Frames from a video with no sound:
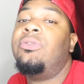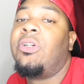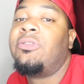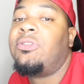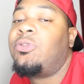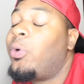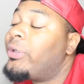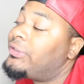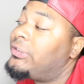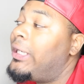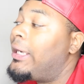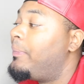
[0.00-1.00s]
Jerzy Twork
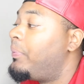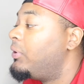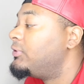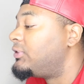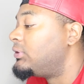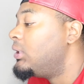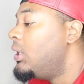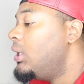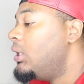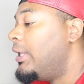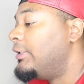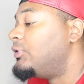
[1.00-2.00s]
is not a person
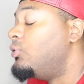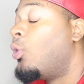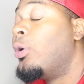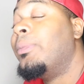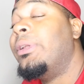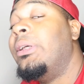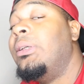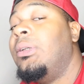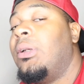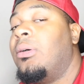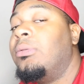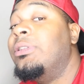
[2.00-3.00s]
that's normally
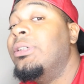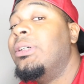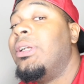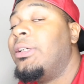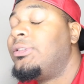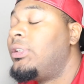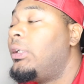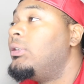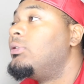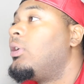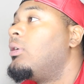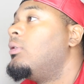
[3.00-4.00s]
you know good at setting
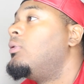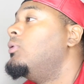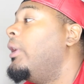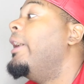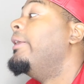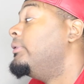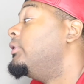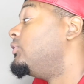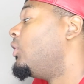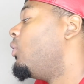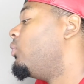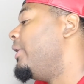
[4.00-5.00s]
the tone at the
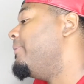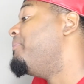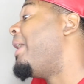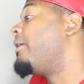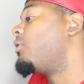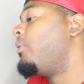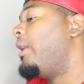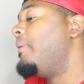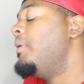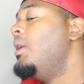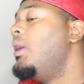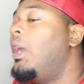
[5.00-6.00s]
tone in battle
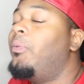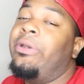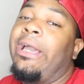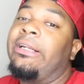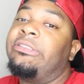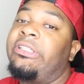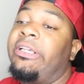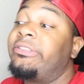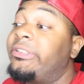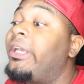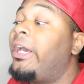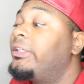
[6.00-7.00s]
rap. And we got a chance
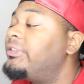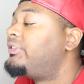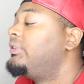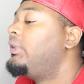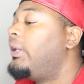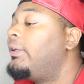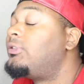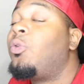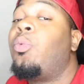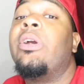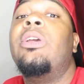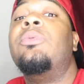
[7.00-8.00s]
to kind of see that
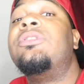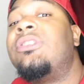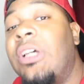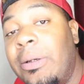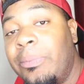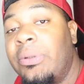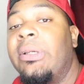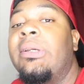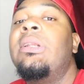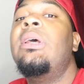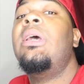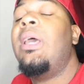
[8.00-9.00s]
to where he was
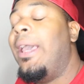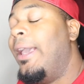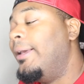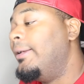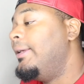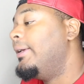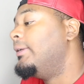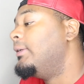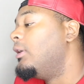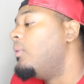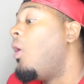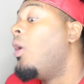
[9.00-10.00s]
stumbling and he
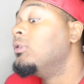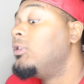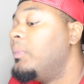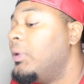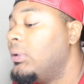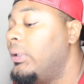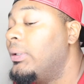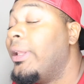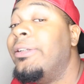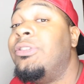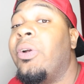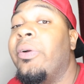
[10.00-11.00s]
ended up ultimately
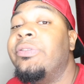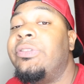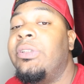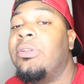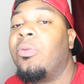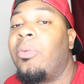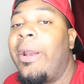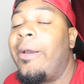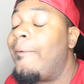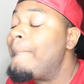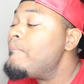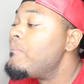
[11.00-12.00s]
like Jersey in the
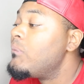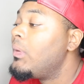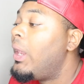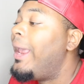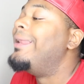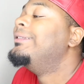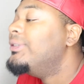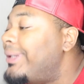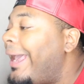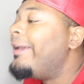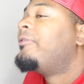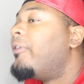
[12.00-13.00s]
round. And
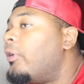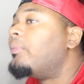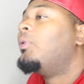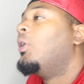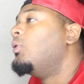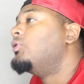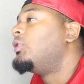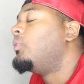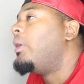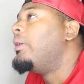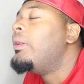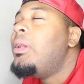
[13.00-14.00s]
Aye Verb goes
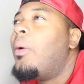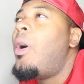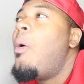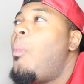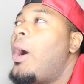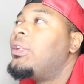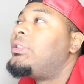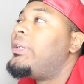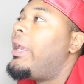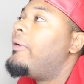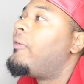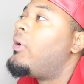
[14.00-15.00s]
and, and you know I'm watching
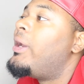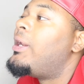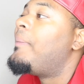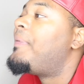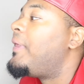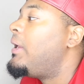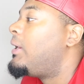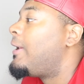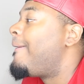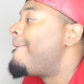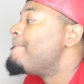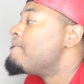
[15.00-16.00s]
Aye Verb and I'm
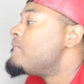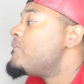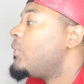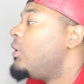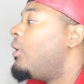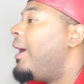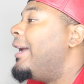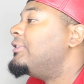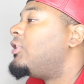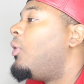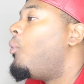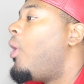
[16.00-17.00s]
thinking you know,
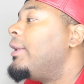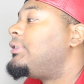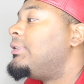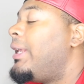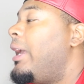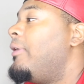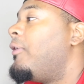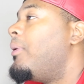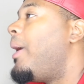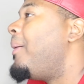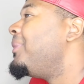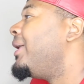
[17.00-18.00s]
as I'm watching Aye
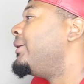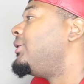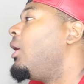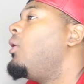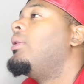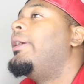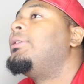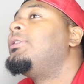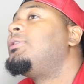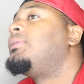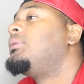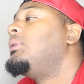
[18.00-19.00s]
Verb, I'm like, yo, like
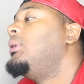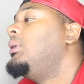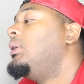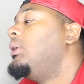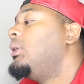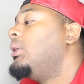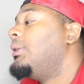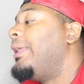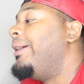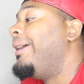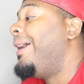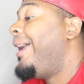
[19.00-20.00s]
this,
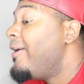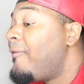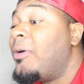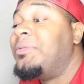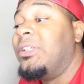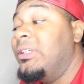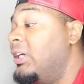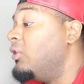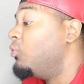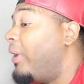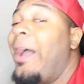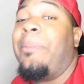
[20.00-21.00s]
like Aye Verb's a
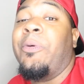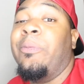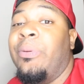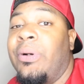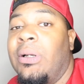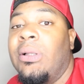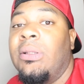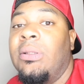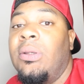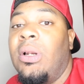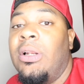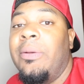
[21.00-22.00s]
good rapper, bro.
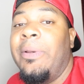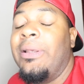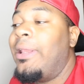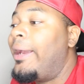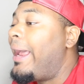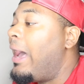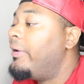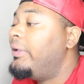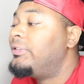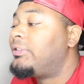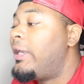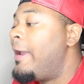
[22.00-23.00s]
You know what I mean? Like how
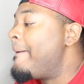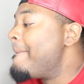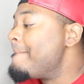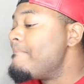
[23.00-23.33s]
he's like,